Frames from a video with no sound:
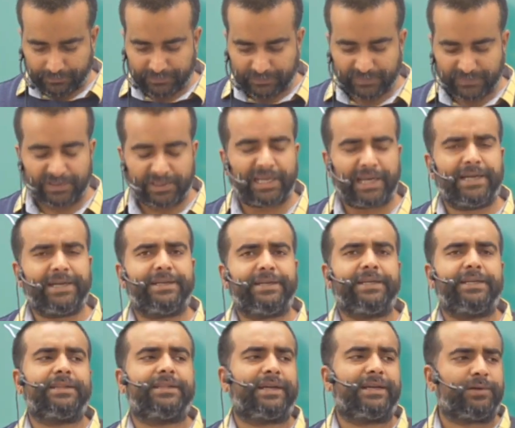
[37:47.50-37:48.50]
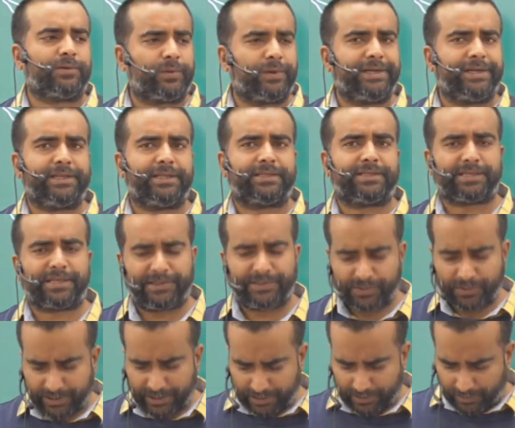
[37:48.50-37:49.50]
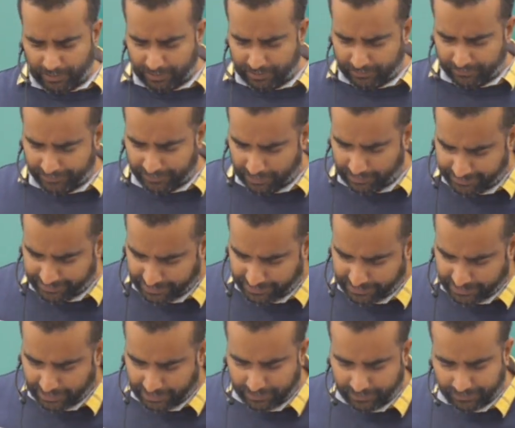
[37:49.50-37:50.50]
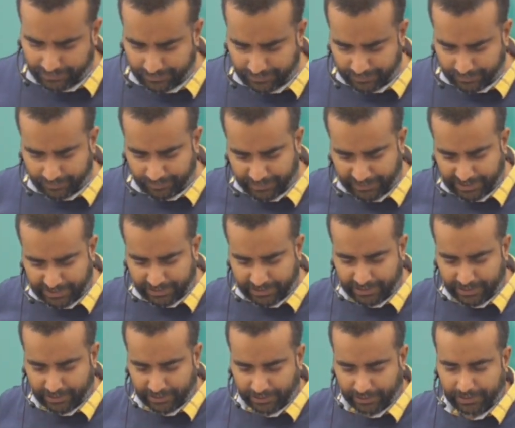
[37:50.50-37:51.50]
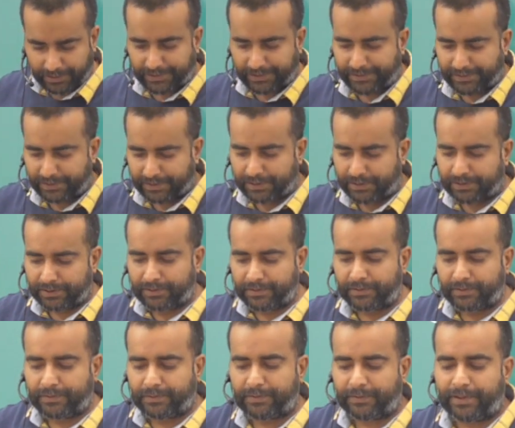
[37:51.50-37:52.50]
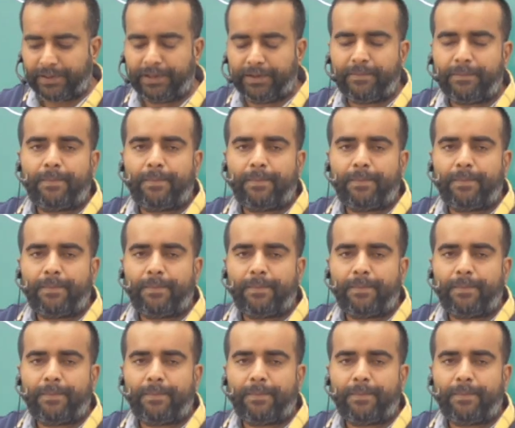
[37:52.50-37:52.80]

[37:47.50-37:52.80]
19th and 20th century a lot of eruptions had been there, okay,